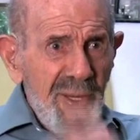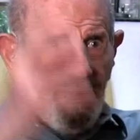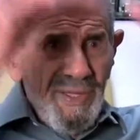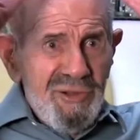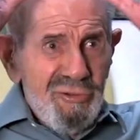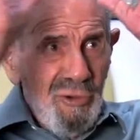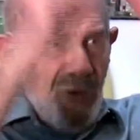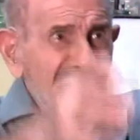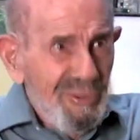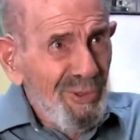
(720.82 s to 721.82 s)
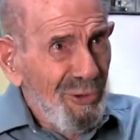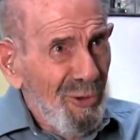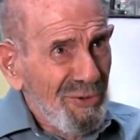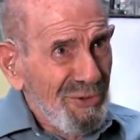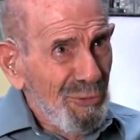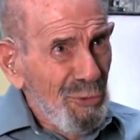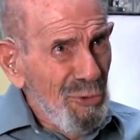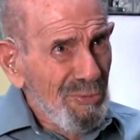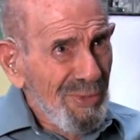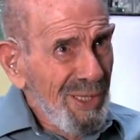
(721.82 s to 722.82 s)
him up and throws him across the
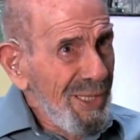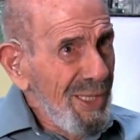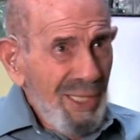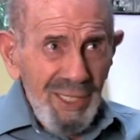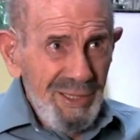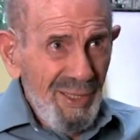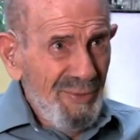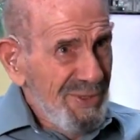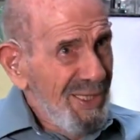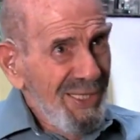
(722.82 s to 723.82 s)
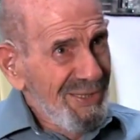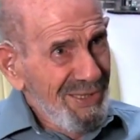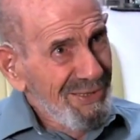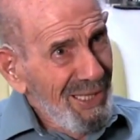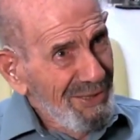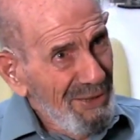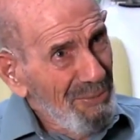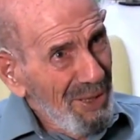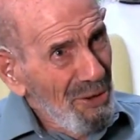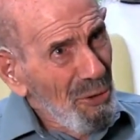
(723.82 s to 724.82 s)
room. He never says, I'll
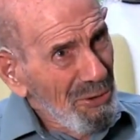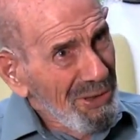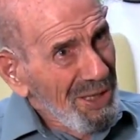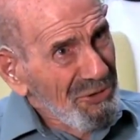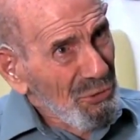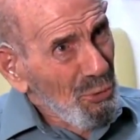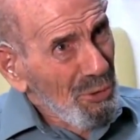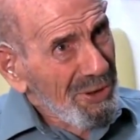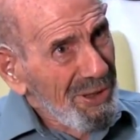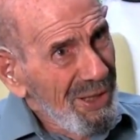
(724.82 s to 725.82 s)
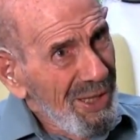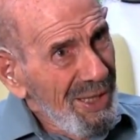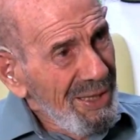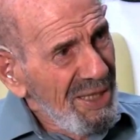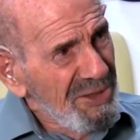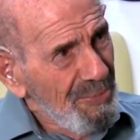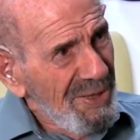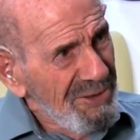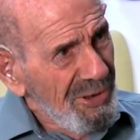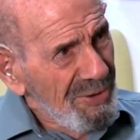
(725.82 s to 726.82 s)
get my own glass of water. That's
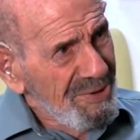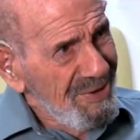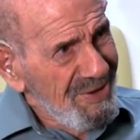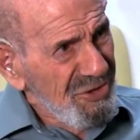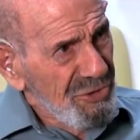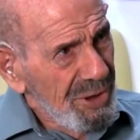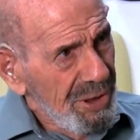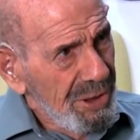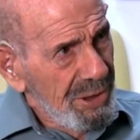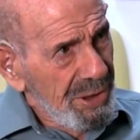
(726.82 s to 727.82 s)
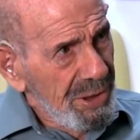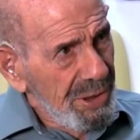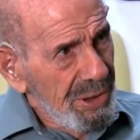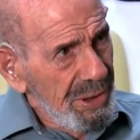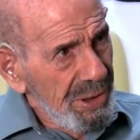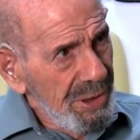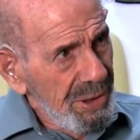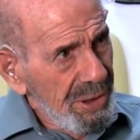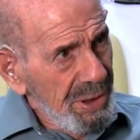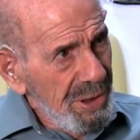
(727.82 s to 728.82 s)
based on conditioning.
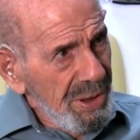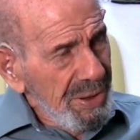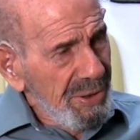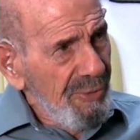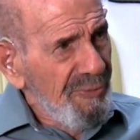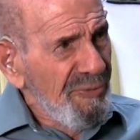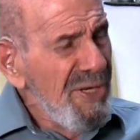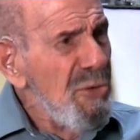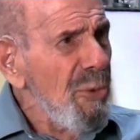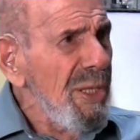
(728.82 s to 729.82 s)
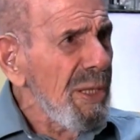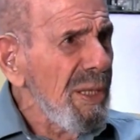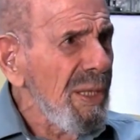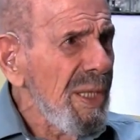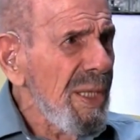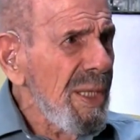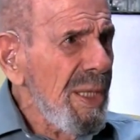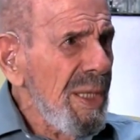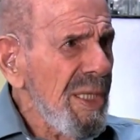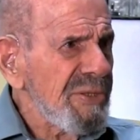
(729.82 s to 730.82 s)
So free will
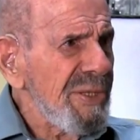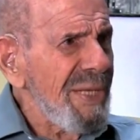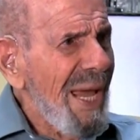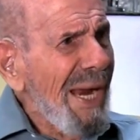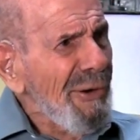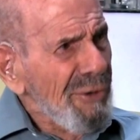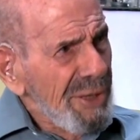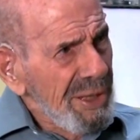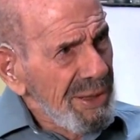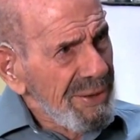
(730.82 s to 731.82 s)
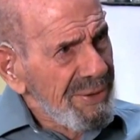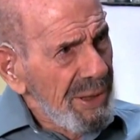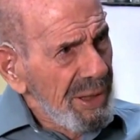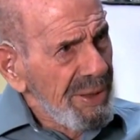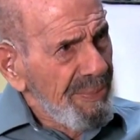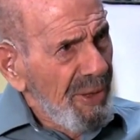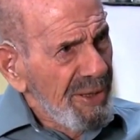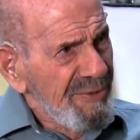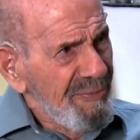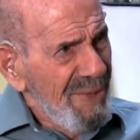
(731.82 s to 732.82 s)
is an arrogance on the
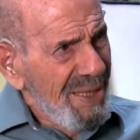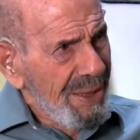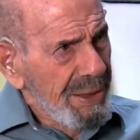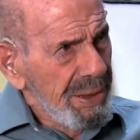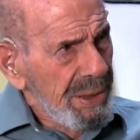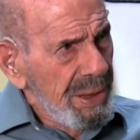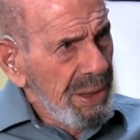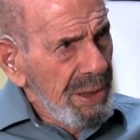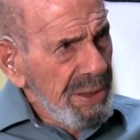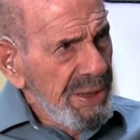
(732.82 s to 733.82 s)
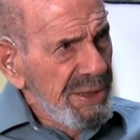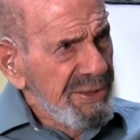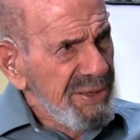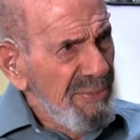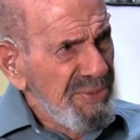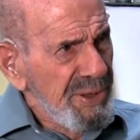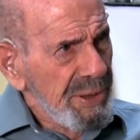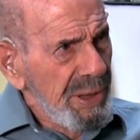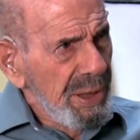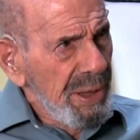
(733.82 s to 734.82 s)
part of man, the
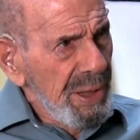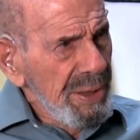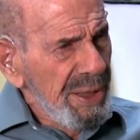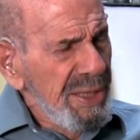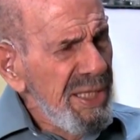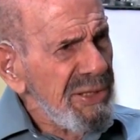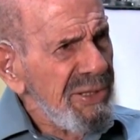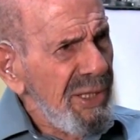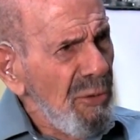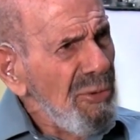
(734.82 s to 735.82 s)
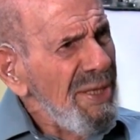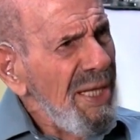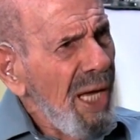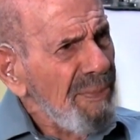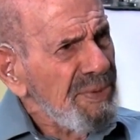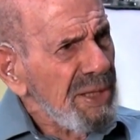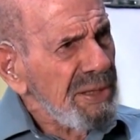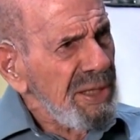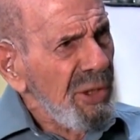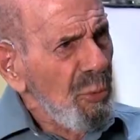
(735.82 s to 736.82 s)
assumption that he is the only
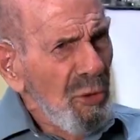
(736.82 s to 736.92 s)
object in the